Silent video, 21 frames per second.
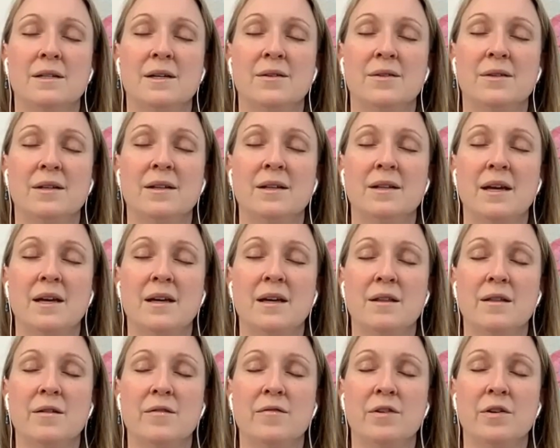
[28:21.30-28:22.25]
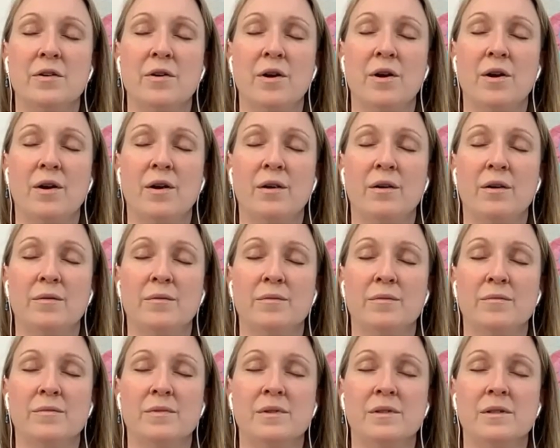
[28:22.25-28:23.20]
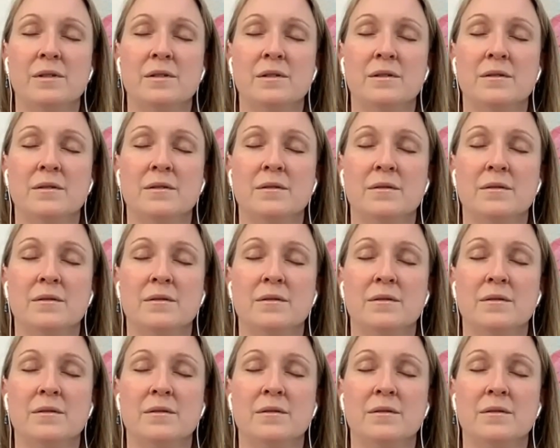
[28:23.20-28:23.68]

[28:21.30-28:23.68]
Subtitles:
down the length of your arms,